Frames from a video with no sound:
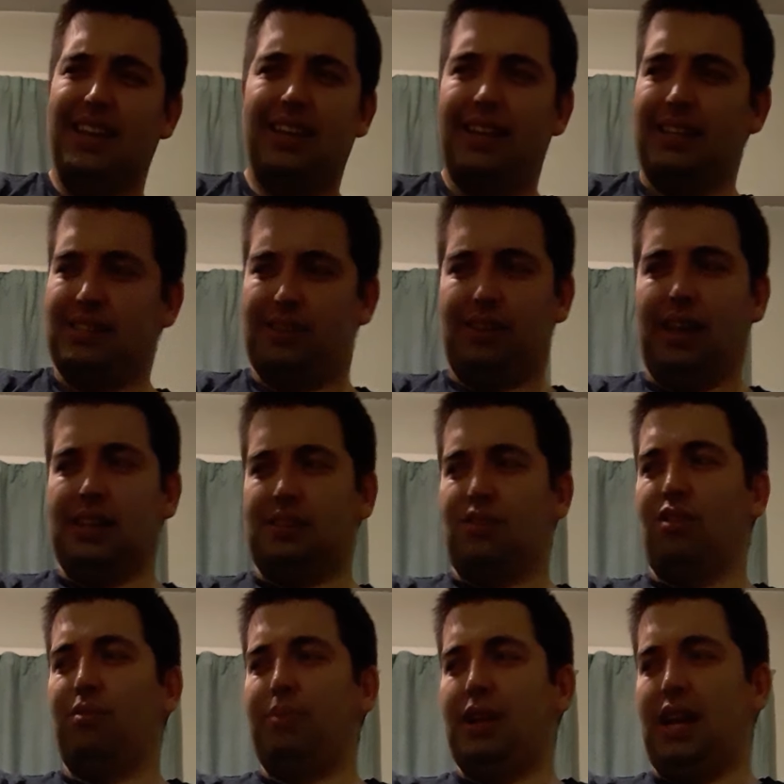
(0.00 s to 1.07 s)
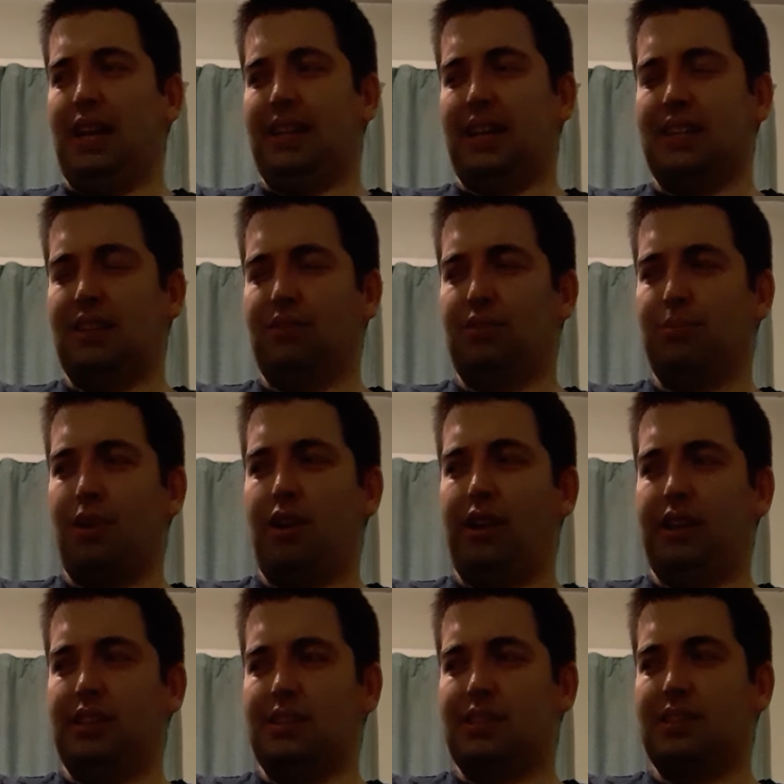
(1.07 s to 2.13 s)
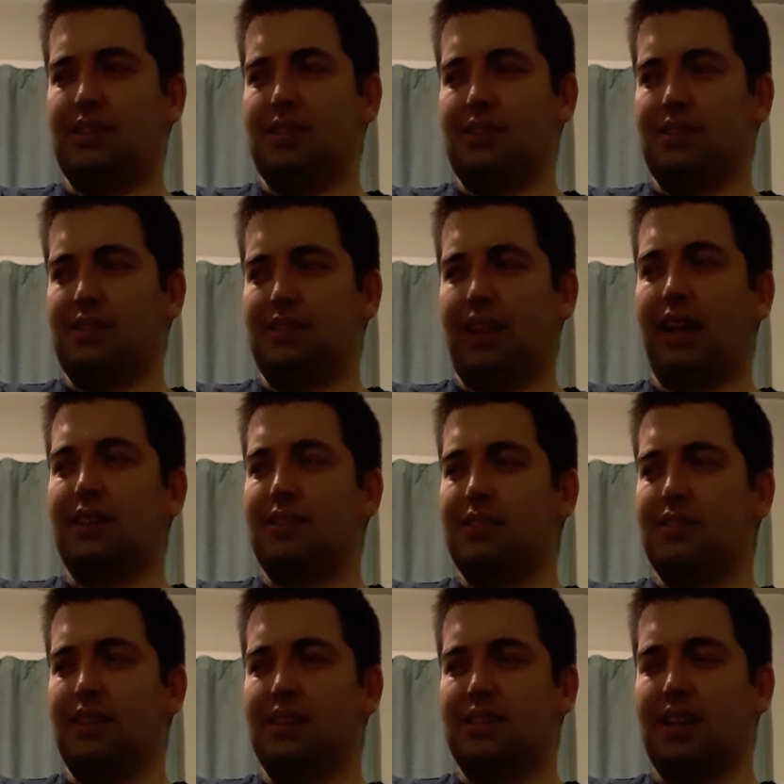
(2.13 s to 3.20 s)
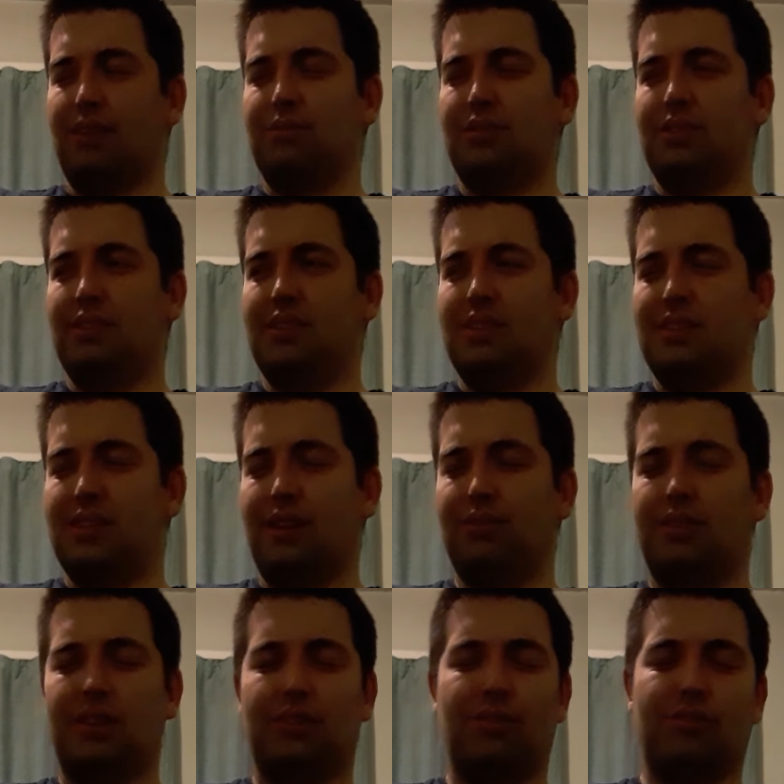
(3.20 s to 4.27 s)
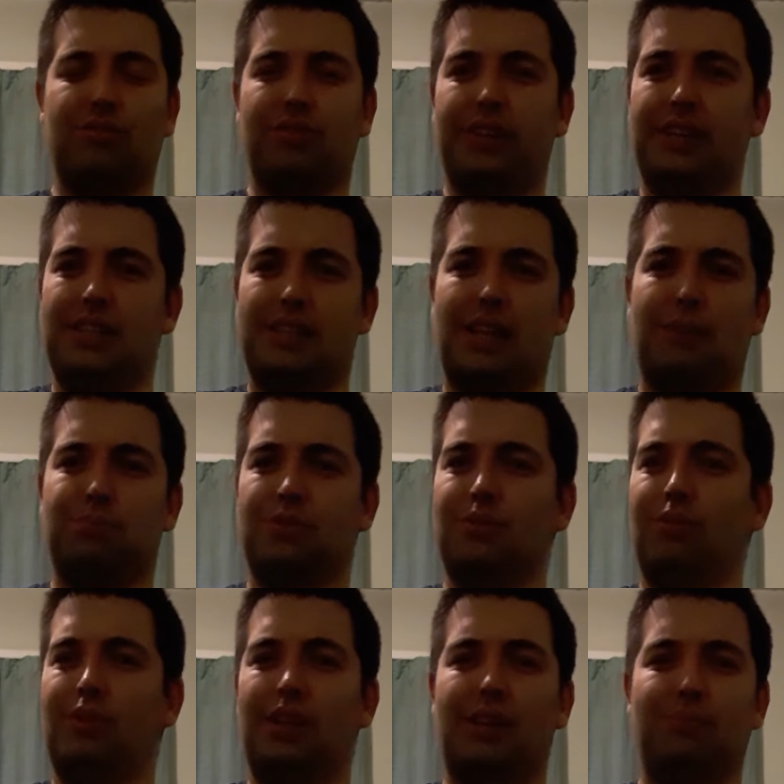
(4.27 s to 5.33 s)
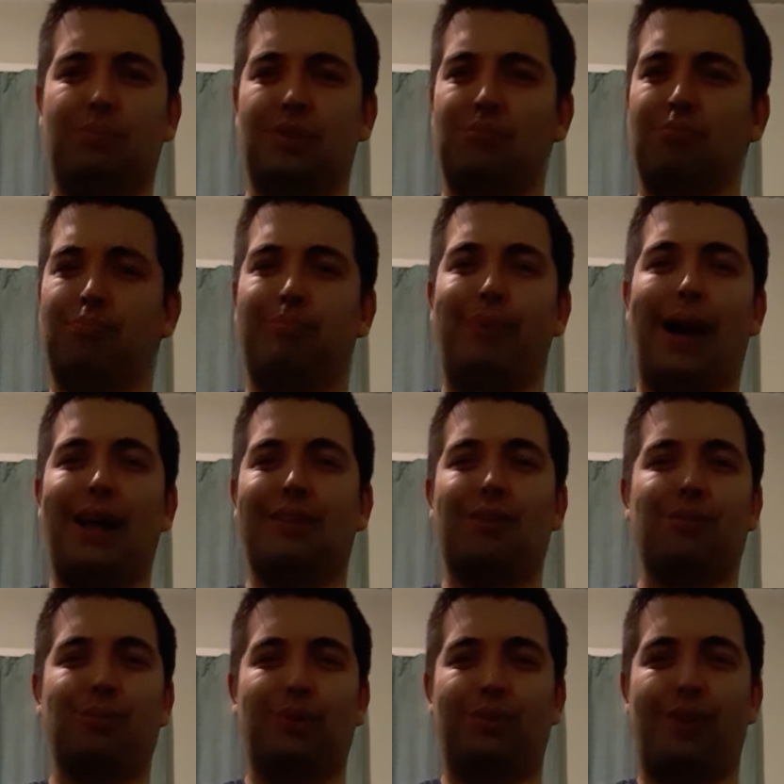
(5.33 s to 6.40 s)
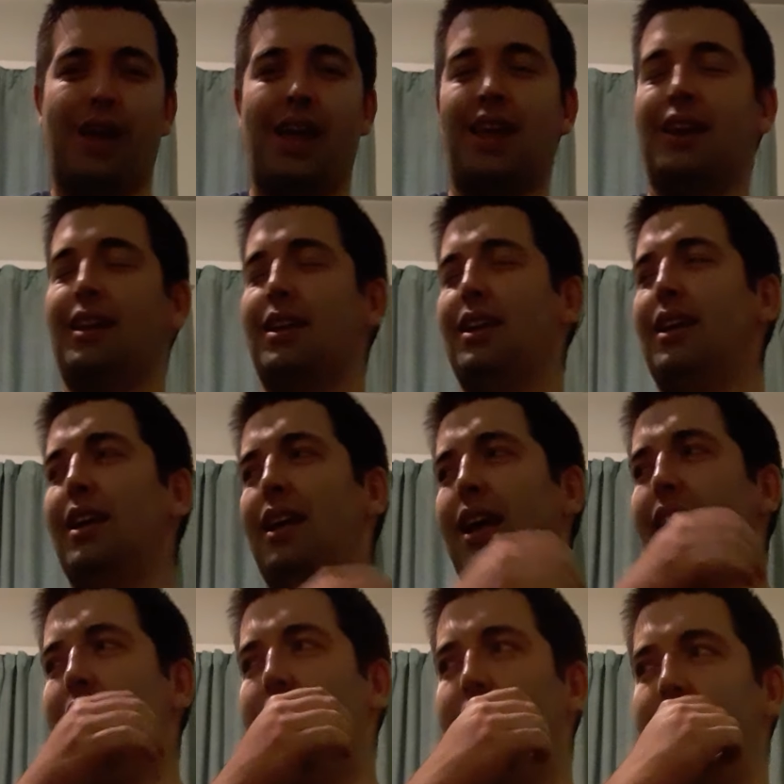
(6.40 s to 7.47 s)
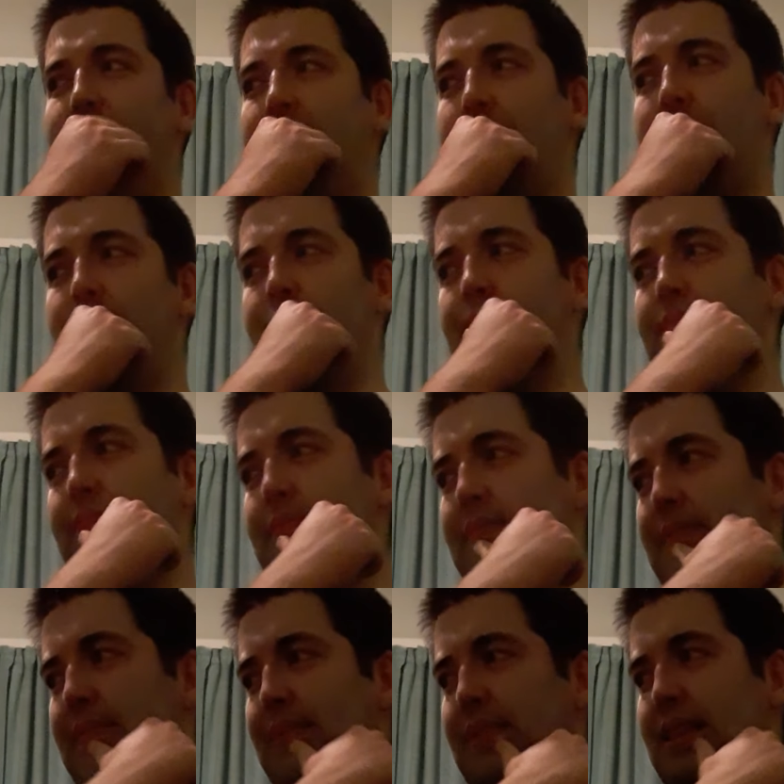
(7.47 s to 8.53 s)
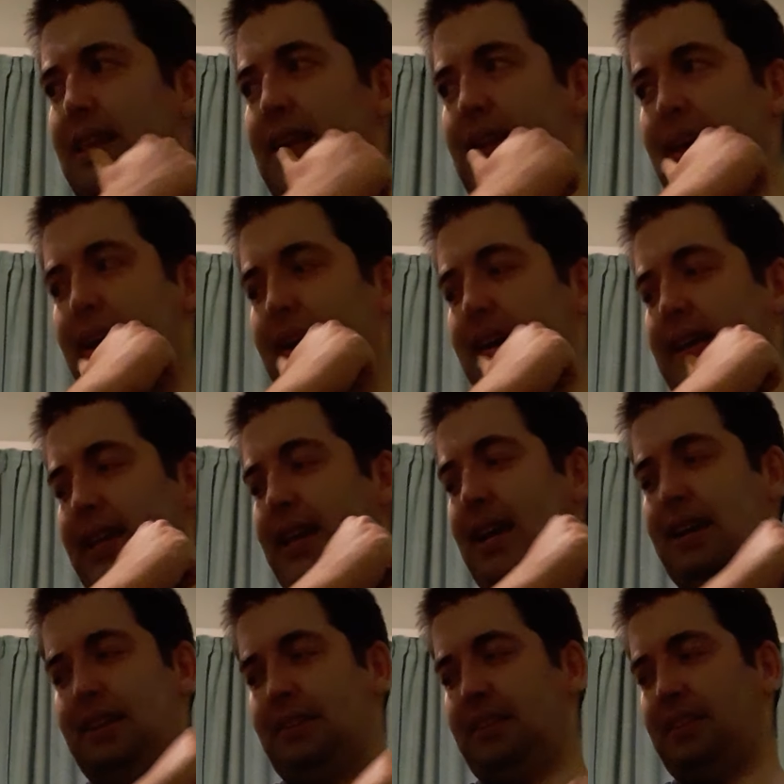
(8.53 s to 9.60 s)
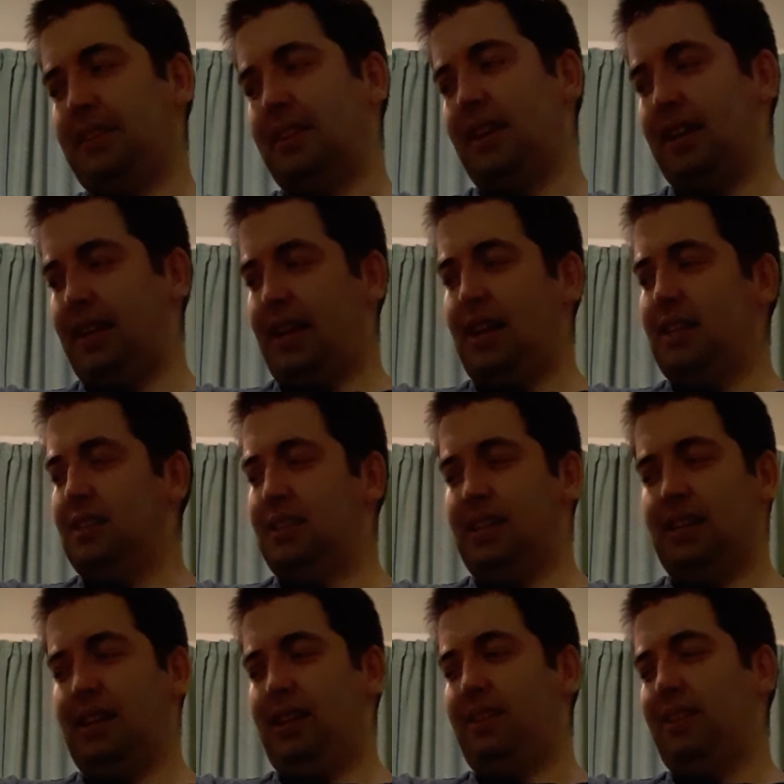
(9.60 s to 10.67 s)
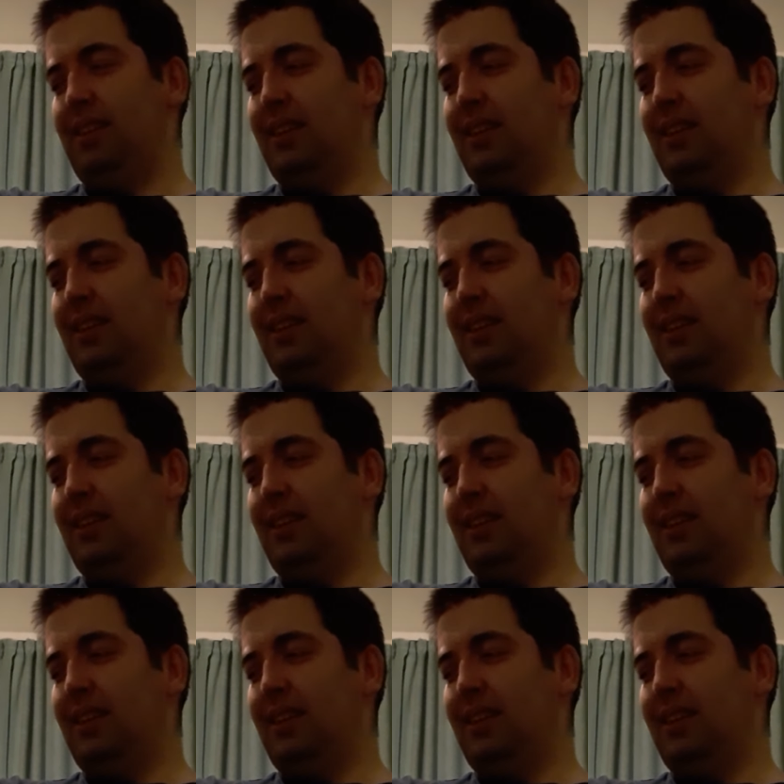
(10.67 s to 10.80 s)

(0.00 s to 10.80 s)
it's it's going to be like that now tomorrow. It's that the south south of the country has absolutely been battered with rain, and um, yeah, I can't I can't see it